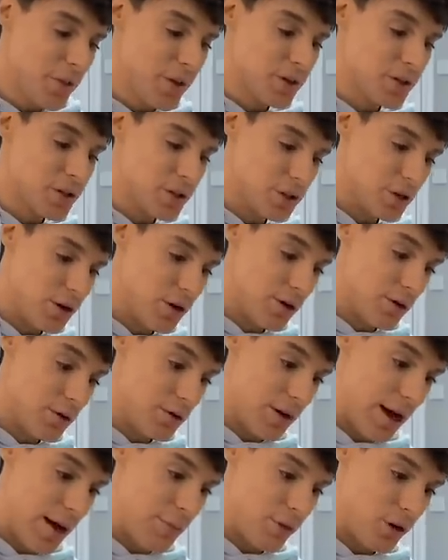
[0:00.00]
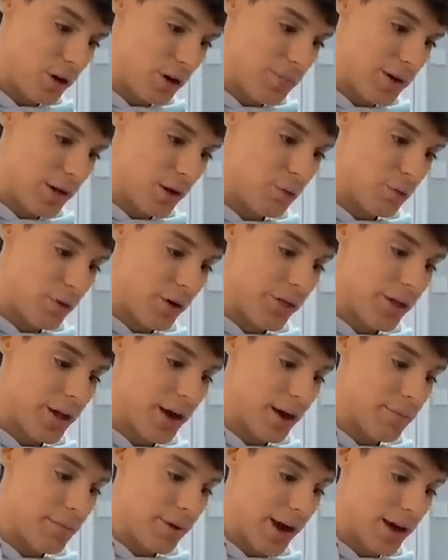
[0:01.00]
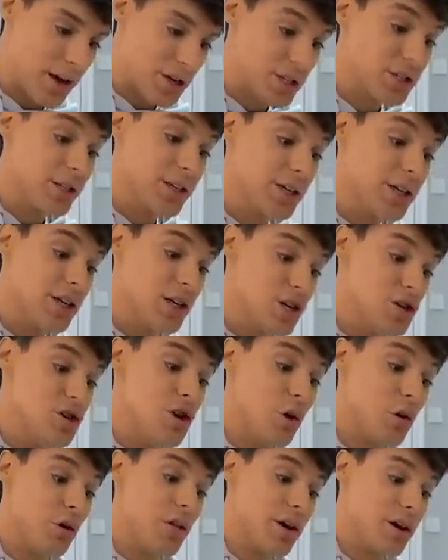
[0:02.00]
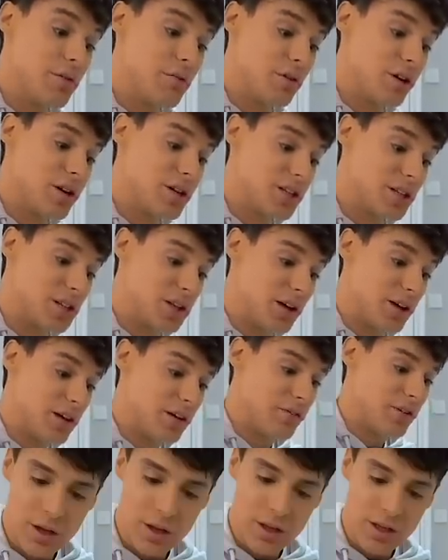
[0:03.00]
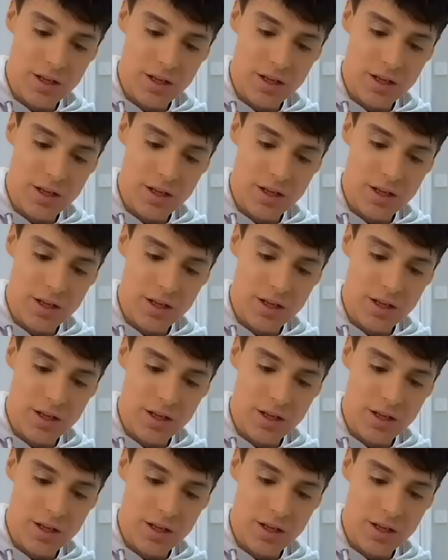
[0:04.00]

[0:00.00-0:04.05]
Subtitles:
So I'm gonna make one that I'm actually know that I'm going to love.